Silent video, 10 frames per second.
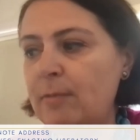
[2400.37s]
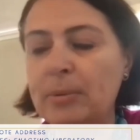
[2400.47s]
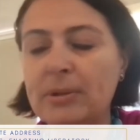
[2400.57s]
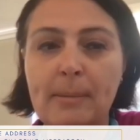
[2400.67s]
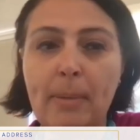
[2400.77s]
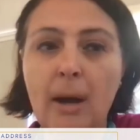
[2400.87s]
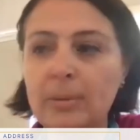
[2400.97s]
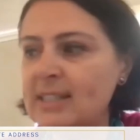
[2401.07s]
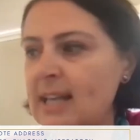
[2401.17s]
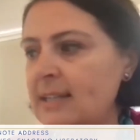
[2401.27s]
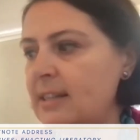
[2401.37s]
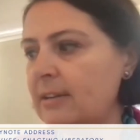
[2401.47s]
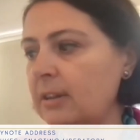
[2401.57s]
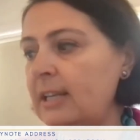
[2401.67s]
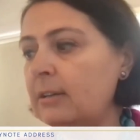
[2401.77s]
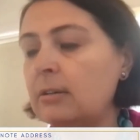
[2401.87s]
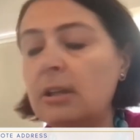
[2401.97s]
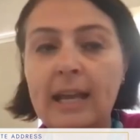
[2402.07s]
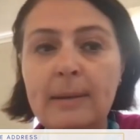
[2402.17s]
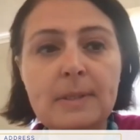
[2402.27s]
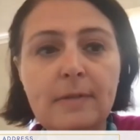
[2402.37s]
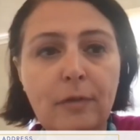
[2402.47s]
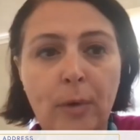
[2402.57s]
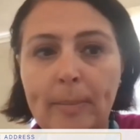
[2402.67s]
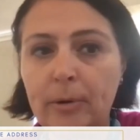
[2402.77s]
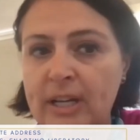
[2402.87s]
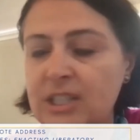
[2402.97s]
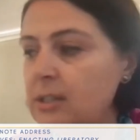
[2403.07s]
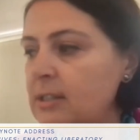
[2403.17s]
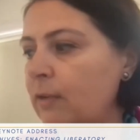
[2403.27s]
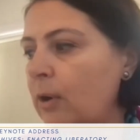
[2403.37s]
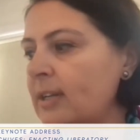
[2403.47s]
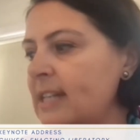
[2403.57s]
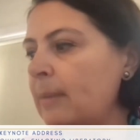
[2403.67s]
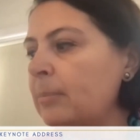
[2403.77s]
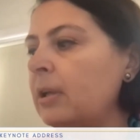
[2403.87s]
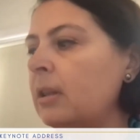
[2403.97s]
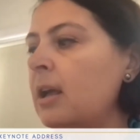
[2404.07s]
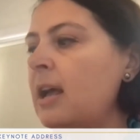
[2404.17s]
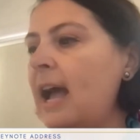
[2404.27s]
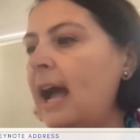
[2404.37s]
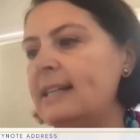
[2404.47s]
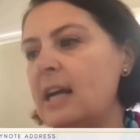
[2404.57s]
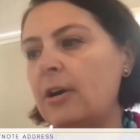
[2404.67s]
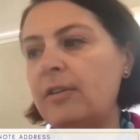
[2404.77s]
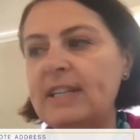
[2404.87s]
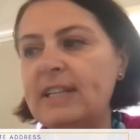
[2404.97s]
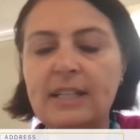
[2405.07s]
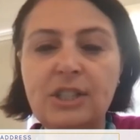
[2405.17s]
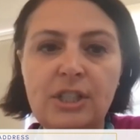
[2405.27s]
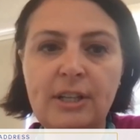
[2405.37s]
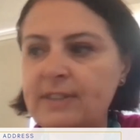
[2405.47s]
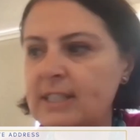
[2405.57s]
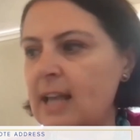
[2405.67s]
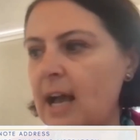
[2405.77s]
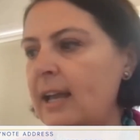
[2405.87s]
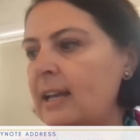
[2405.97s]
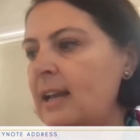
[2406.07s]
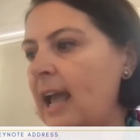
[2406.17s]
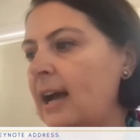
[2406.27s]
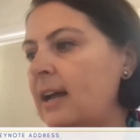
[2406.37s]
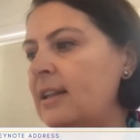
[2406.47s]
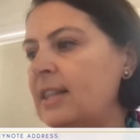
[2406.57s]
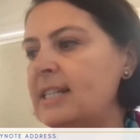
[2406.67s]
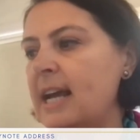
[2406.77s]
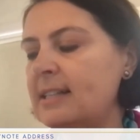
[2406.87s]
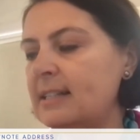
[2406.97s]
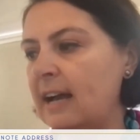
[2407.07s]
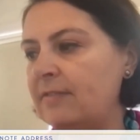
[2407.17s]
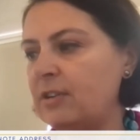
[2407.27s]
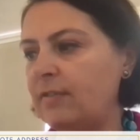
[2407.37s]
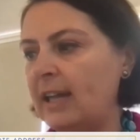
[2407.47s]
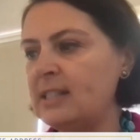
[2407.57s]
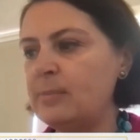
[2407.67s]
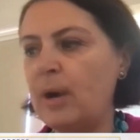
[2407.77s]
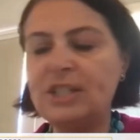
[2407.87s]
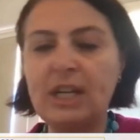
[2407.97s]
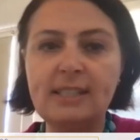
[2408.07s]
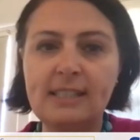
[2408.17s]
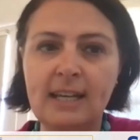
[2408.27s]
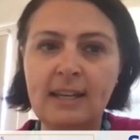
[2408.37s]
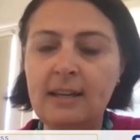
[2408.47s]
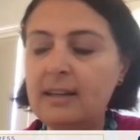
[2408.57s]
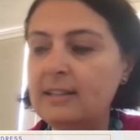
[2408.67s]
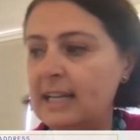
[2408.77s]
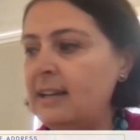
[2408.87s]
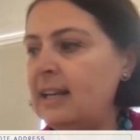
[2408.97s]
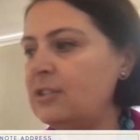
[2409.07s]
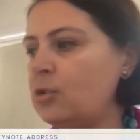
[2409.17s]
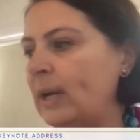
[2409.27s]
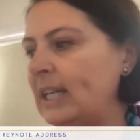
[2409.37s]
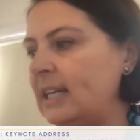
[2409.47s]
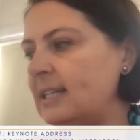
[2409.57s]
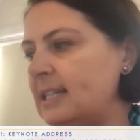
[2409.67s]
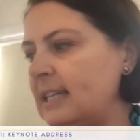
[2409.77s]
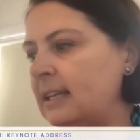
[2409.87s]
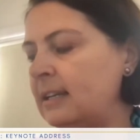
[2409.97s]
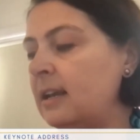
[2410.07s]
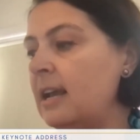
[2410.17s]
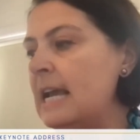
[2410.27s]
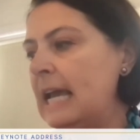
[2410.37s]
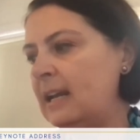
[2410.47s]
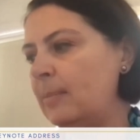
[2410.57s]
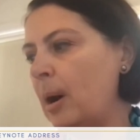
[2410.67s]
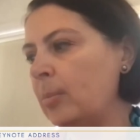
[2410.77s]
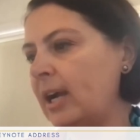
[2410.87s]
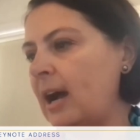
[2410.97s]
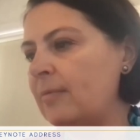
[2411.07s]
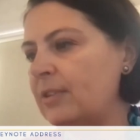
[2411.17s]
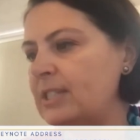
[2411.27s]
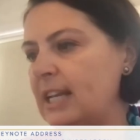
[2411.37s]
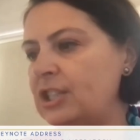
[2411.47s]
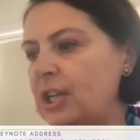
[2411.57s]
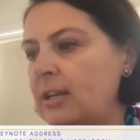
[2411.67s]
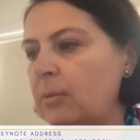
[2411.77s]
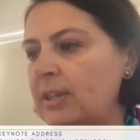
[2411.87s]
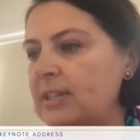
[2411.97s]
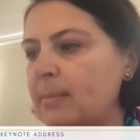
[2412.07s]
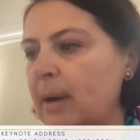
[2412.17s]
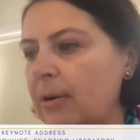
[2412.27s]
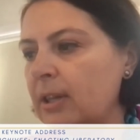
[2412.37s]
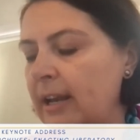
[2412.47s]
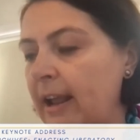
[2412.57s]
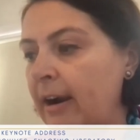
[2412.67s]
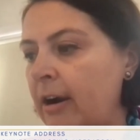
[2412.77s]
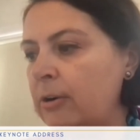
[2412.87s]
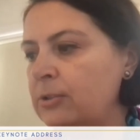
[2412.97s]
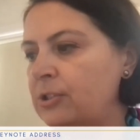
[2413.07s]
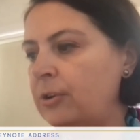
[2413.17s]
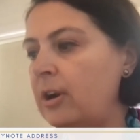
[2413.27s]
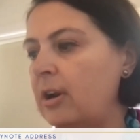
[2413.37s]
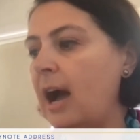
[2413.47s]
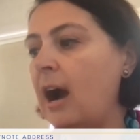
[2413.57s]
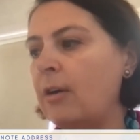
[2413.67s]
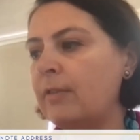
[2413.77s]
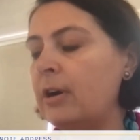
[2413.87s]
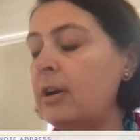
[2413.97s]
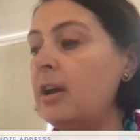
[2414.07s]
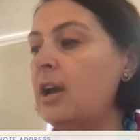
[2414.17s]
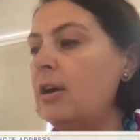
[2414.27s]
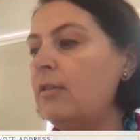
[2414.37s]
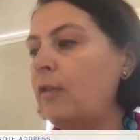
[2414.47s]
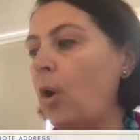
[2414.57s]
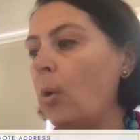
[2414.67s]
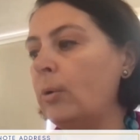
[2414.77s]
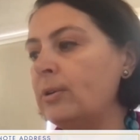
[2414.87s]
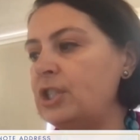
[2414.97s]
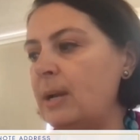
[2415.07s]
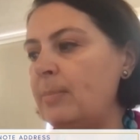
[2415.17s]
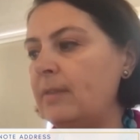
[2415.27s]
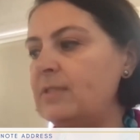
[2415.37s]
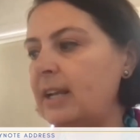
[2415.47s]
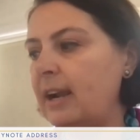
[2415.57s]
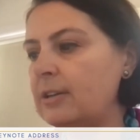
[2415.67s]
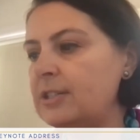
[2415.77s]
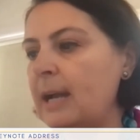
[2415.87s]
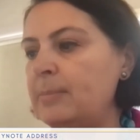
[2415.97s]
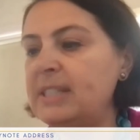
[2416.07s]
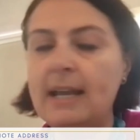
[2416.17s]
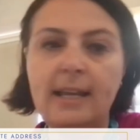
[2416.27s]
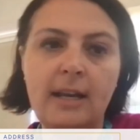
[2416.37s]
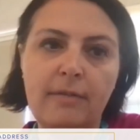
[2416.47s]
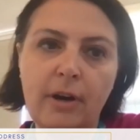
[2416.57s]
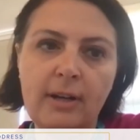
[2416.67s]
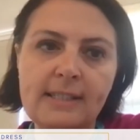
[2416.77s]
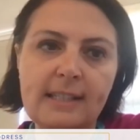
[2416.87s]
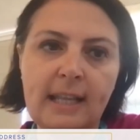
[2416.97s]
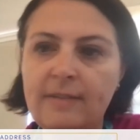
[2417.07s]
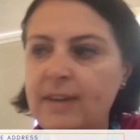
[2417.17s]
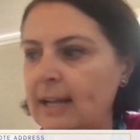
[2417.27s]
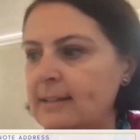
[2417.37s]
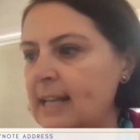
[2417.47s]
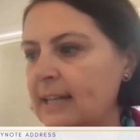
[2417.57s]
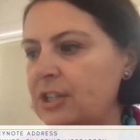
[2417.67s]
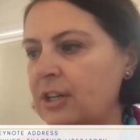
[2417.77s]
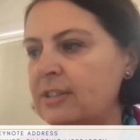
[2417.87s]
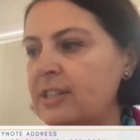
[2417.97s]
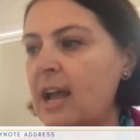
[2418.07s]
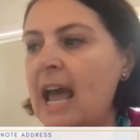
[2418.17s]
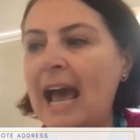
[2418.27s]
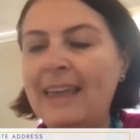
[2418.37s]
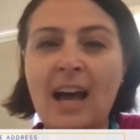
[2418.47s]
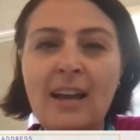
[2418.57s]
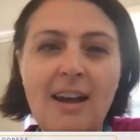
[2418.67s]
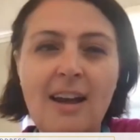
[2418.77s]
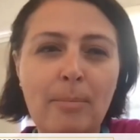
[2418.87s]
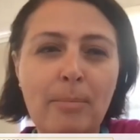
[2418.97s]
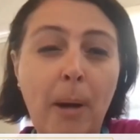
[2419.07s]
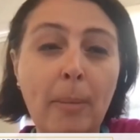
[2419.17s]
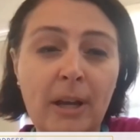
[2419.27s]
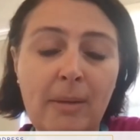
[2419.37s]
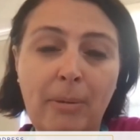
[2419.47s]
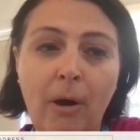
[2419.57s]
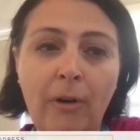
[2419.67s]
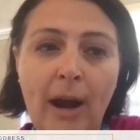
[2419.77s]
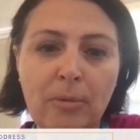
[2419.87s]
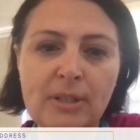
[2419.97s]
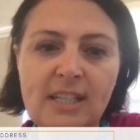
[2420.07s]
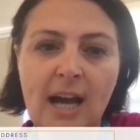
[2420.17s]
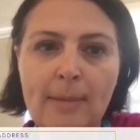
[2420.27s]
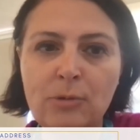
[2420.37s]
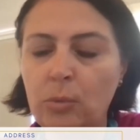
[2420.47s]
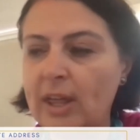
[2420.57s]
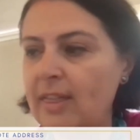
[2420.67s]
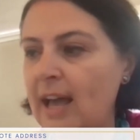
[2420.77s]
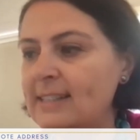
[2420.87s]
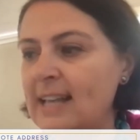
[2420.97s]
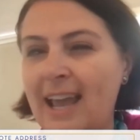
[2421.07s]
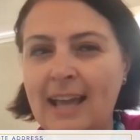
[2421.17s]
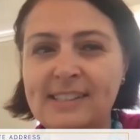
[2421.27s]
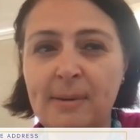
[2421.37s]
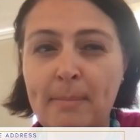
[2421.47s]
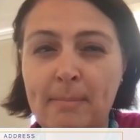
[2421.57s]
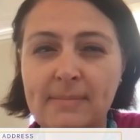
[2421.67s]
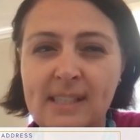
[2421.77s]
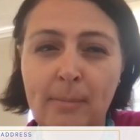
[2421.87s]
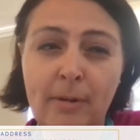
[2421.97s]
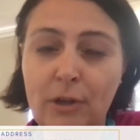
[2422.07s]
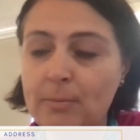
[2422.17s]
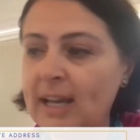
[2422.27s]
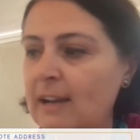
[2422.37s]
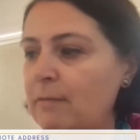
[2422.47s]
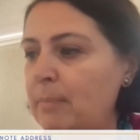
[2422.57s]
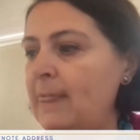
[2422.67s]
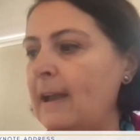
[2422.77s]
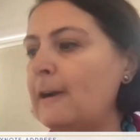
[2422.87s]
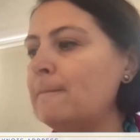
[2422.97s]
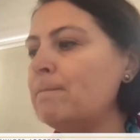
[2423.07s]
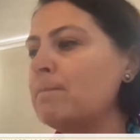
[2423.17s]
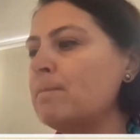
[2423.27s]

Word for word: people to publicize their legal claims for reparations, for example, as archivists at Shift Design and the Texas After Violence Projects did, did in 2019 in a public conversation with Tamara Lanier, who sued Harvard for ownership of daguerreotypes taken of her enslaved ancestors. And that uh, public program was timed with SAA. Some, some of you might have been there.